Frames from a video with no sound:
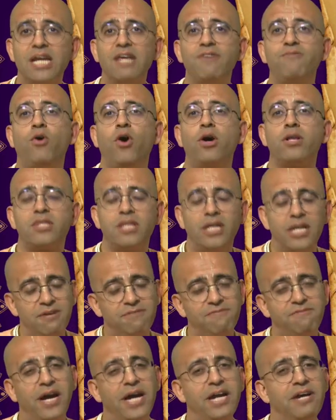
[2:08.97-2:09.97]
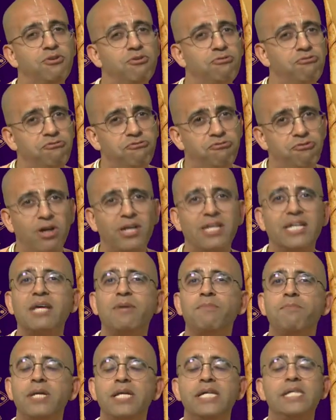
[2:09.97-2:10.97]
for 35 to 40
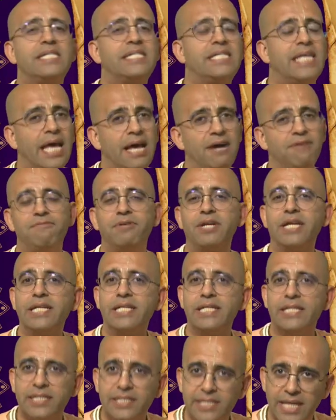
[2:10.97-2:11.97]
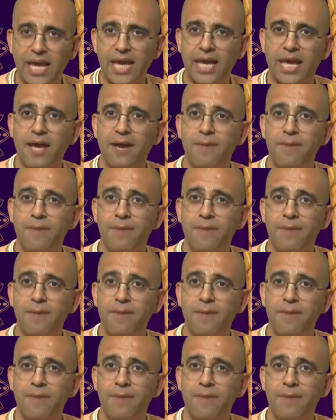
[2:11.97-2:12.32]
minutes every day.